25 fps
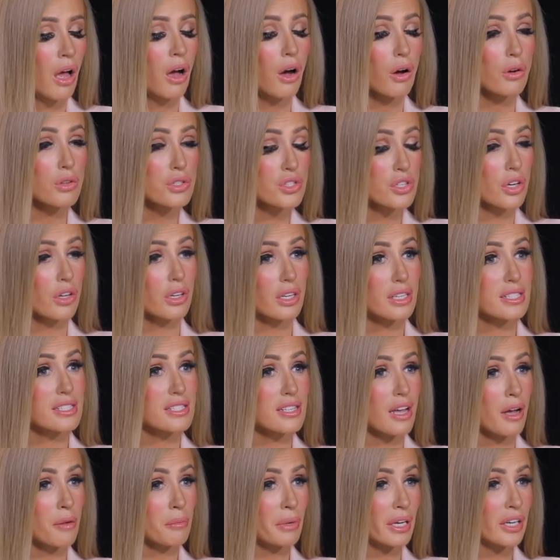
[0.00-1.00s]
Well, certainly
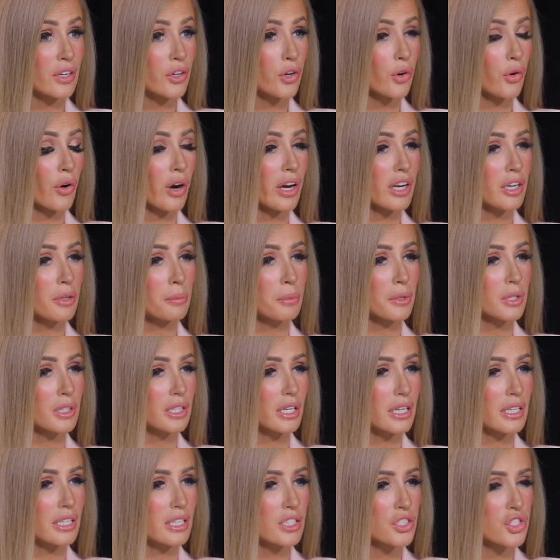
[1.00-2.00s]
some incredible
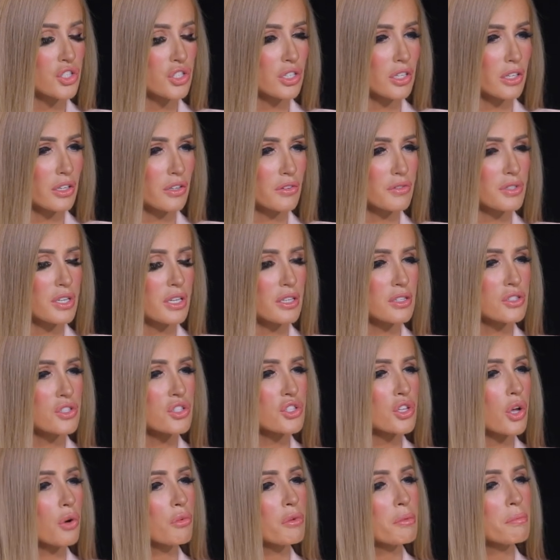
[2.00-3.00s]
initiatives and
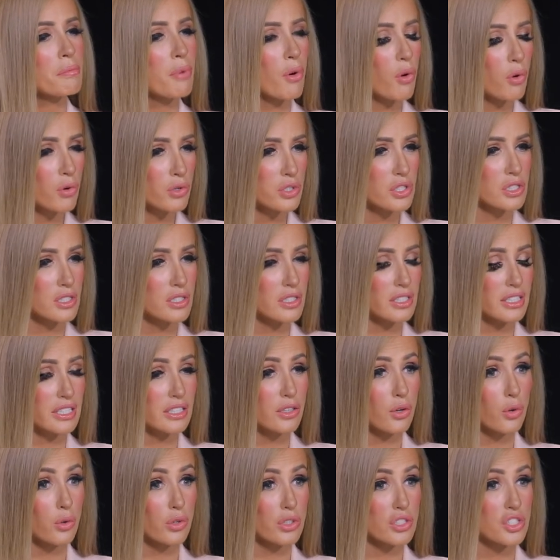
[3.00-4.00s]
so important
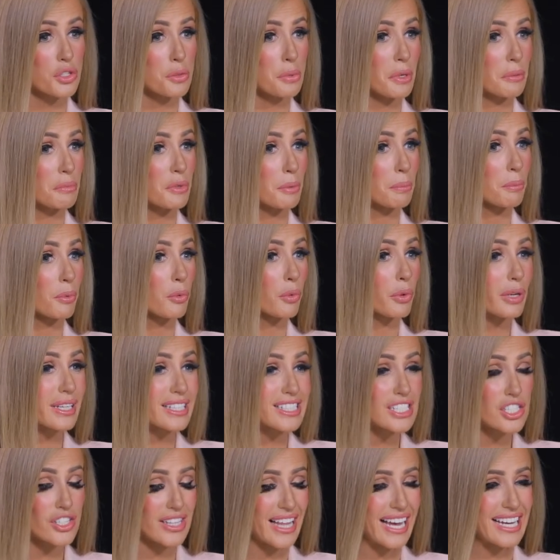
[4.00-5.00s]
in order to be able to
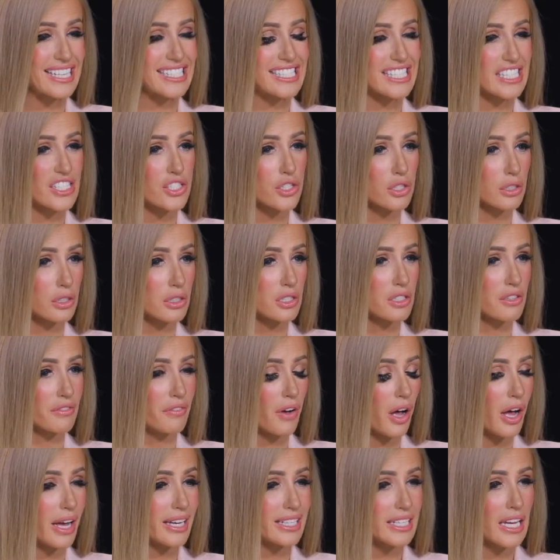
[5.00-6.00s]
bridge that digital
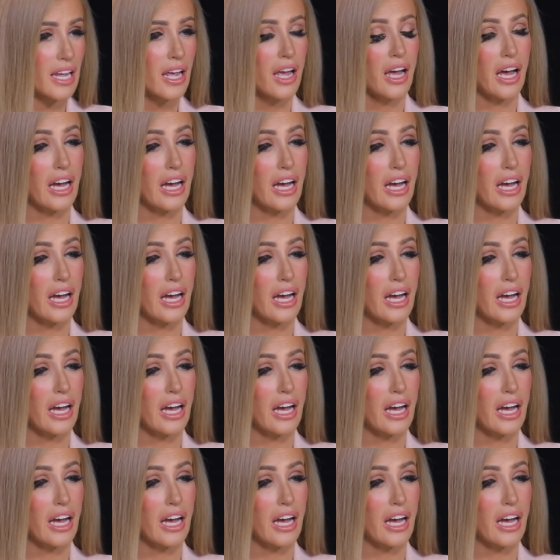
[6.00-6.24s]
divide